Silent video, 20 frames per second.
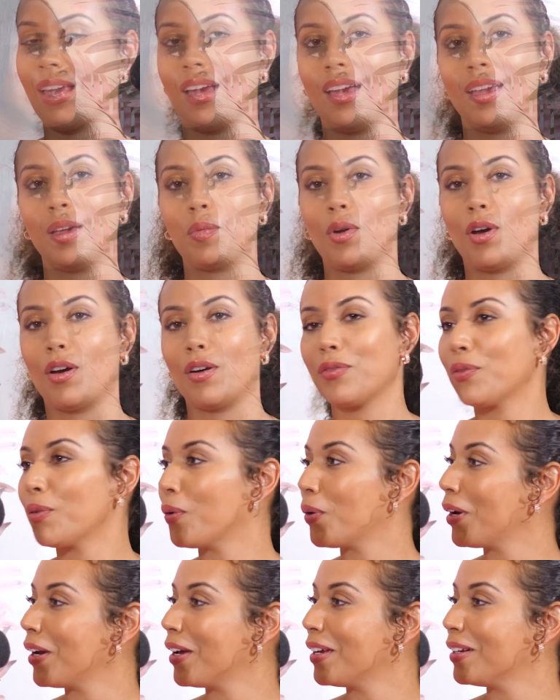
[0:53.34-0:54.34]
I am all
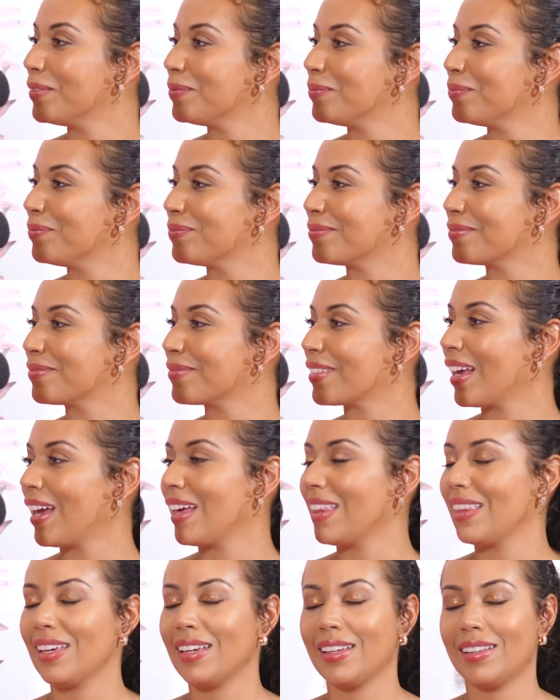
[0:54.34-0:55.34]
for it. I
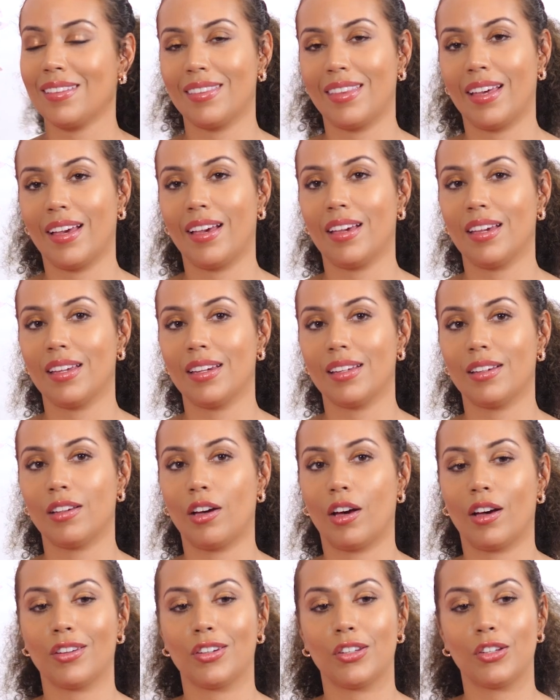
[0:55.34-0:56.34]
think that
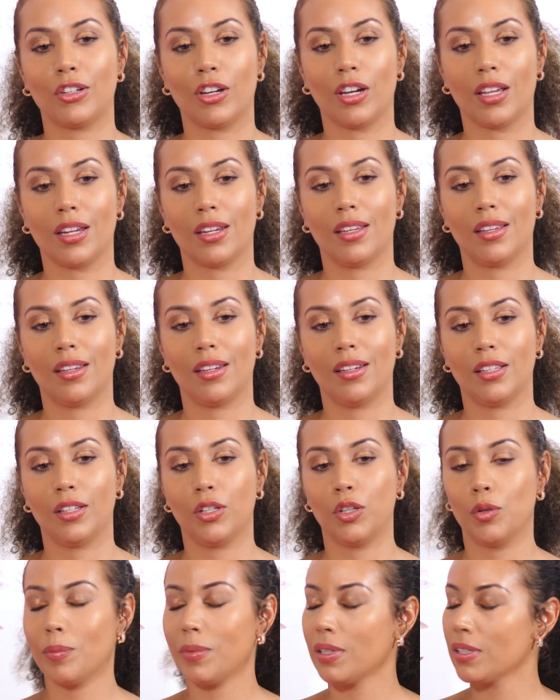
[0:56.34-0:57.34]
God created
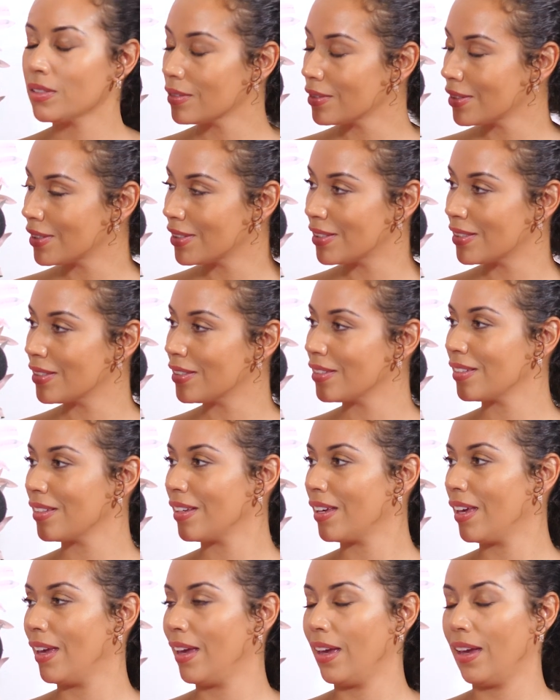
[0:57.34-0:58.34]
humans,
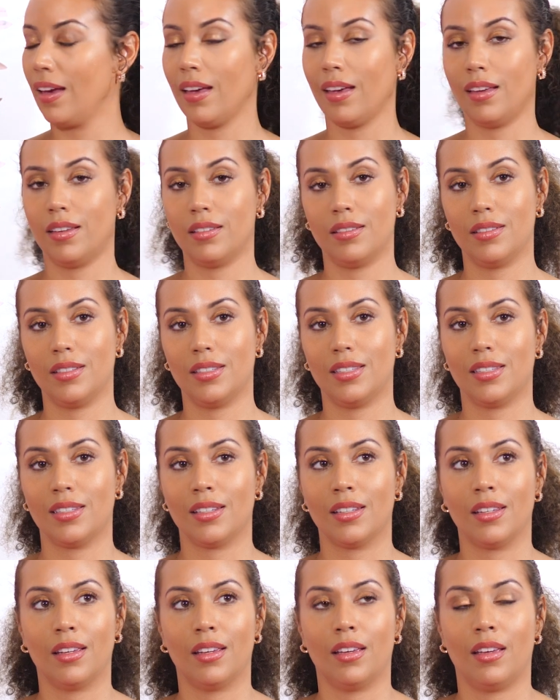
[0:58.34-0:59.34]
and
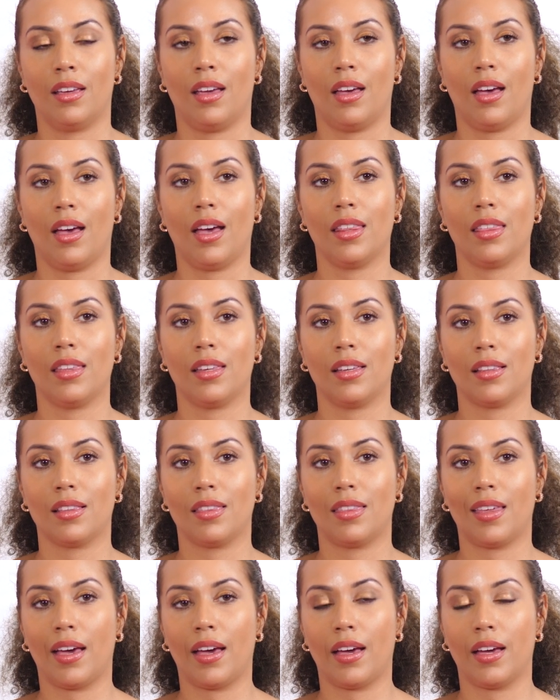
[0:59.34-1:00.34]
I
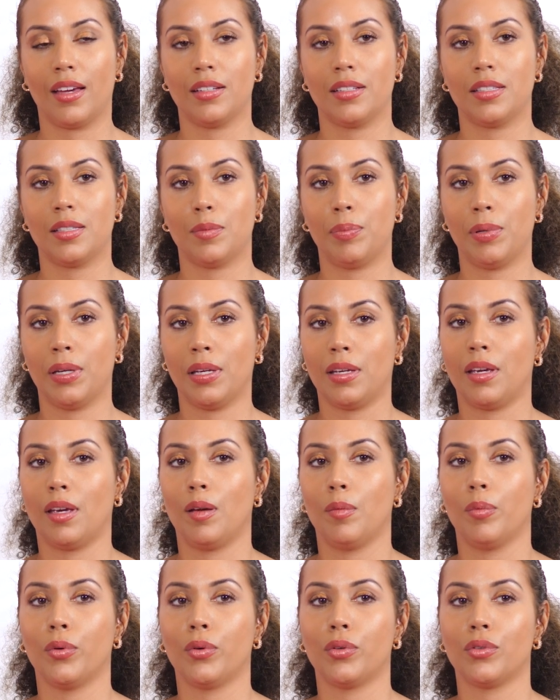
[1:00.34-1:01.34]
think that being
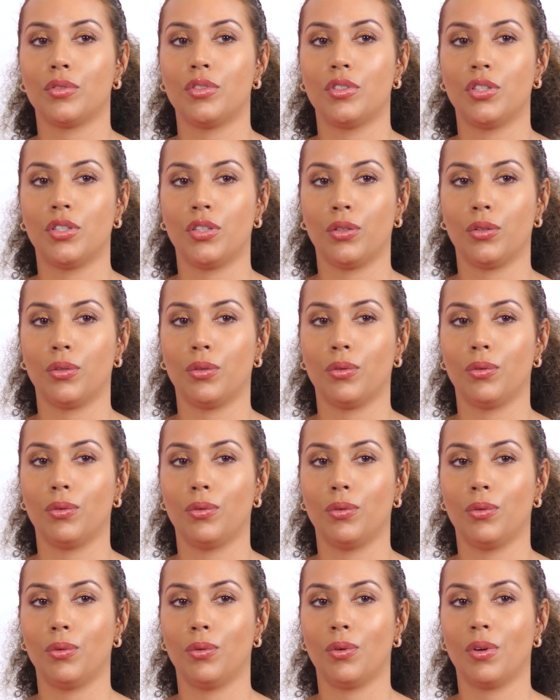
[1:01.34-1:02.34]
able
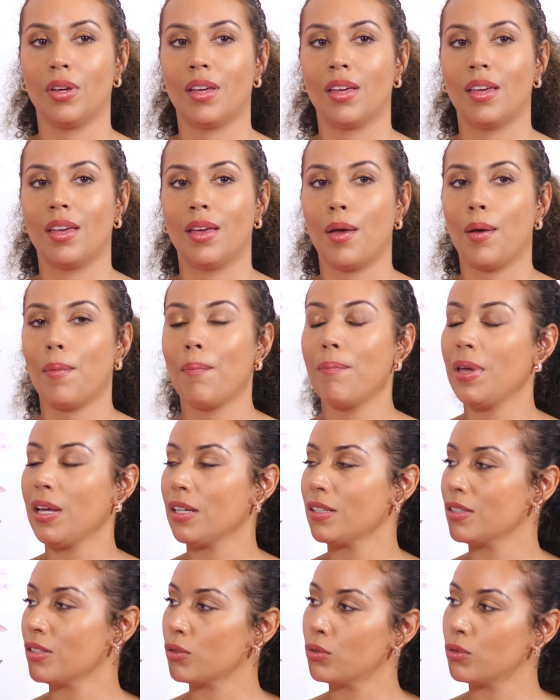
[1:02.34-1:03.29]
to mix